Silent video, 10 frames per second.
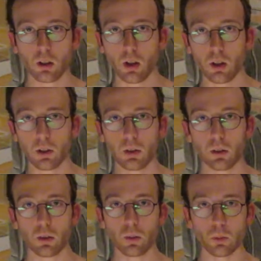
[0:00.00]
I
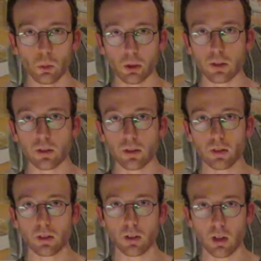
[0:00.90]
want
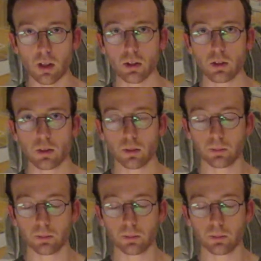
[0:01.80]
it.